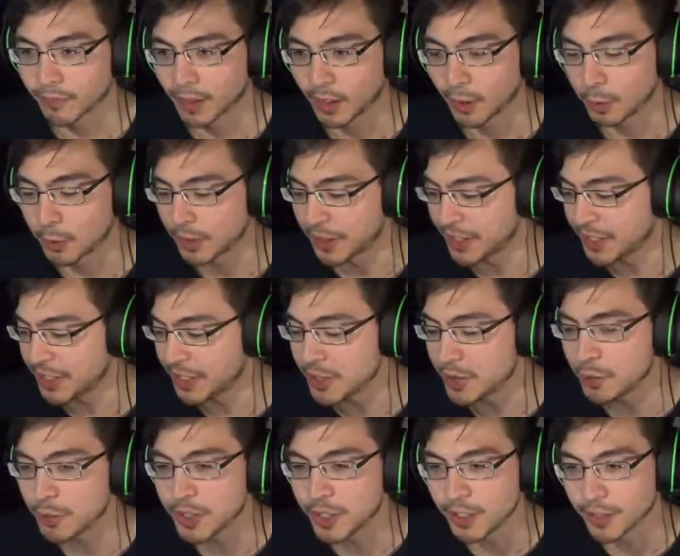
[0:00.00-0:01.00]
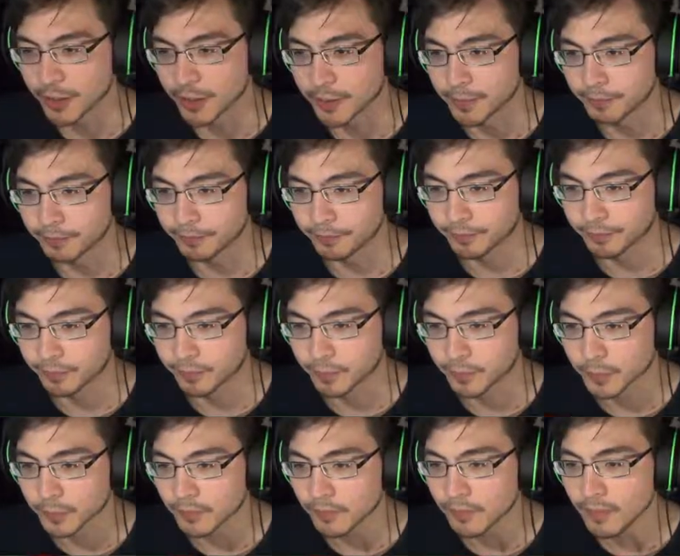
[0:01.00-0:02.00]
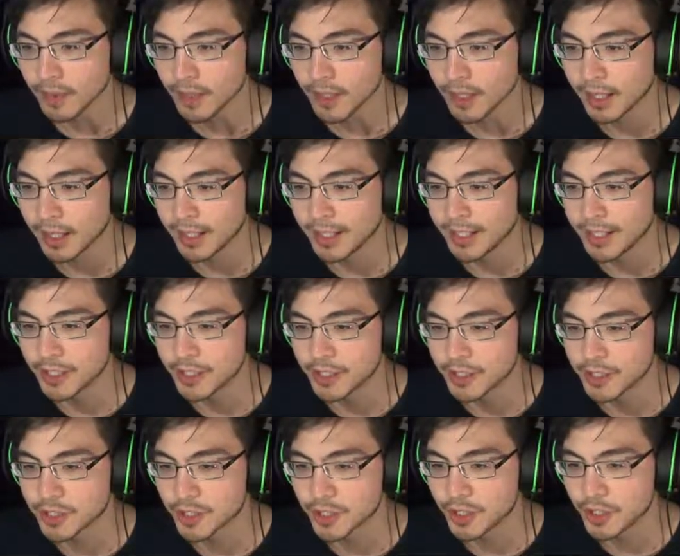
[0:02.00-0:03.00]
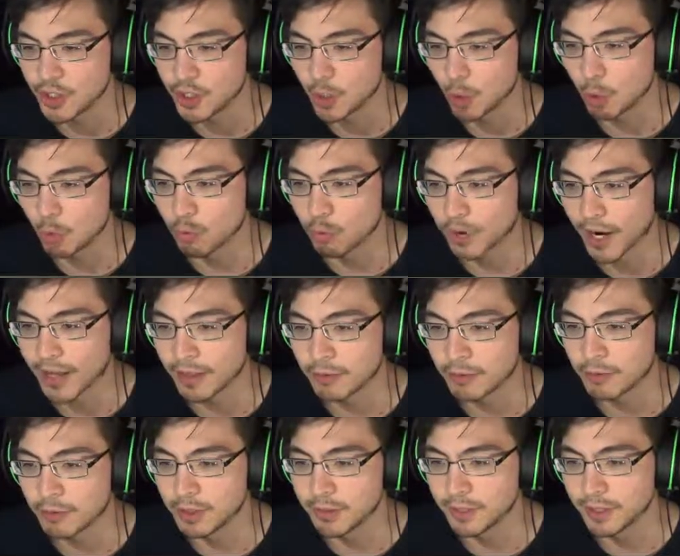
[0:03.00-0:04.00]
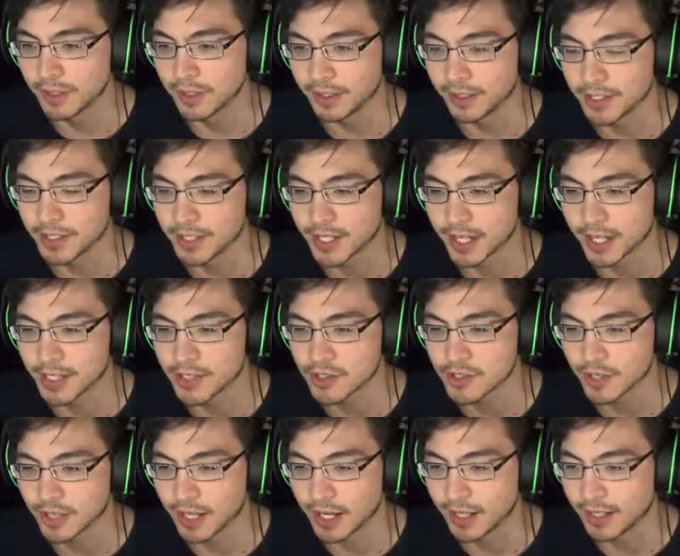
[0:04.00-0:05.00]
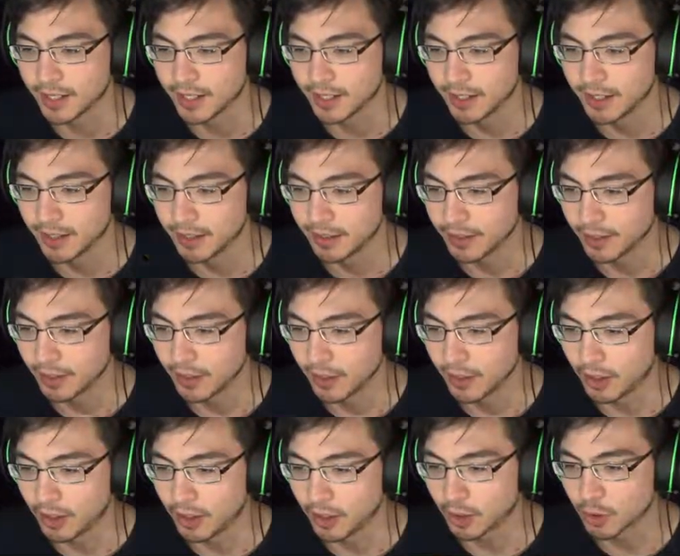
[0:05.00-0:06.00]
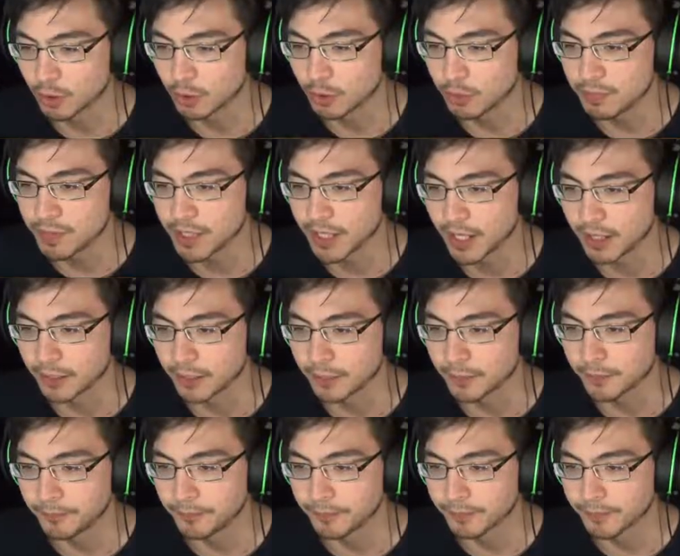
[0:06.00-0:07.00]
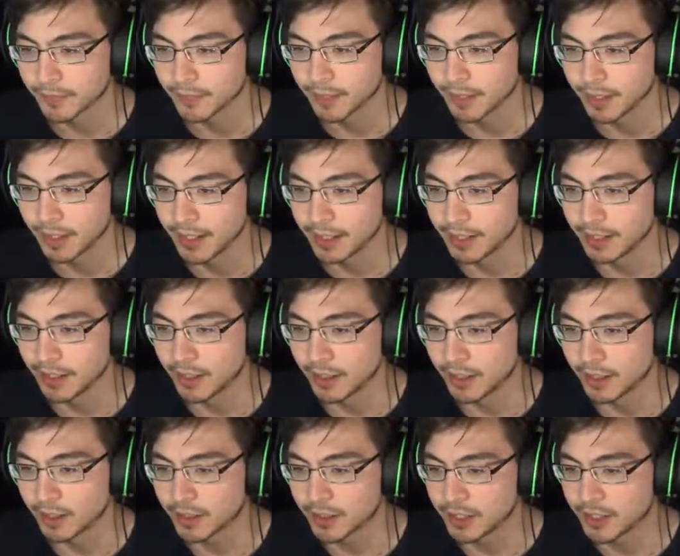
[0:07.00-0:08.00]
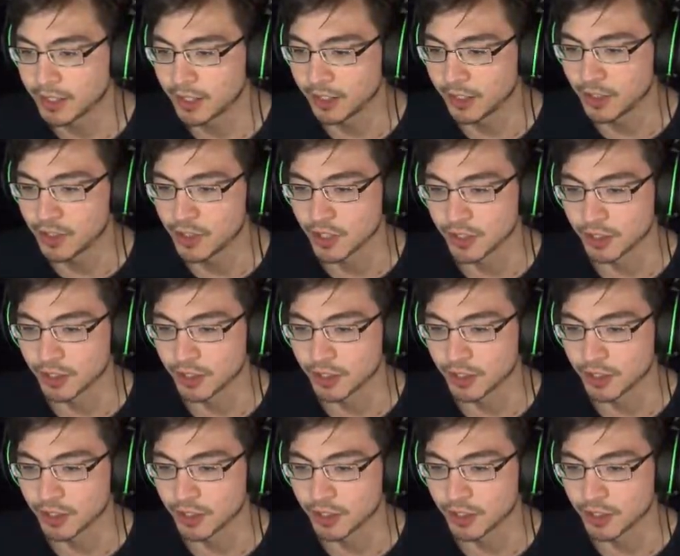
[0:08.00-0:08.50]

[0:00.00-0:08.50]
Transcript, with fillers: So what I need to do here, I need to just go right through the middle of these guys so that they all group together and then they all kill each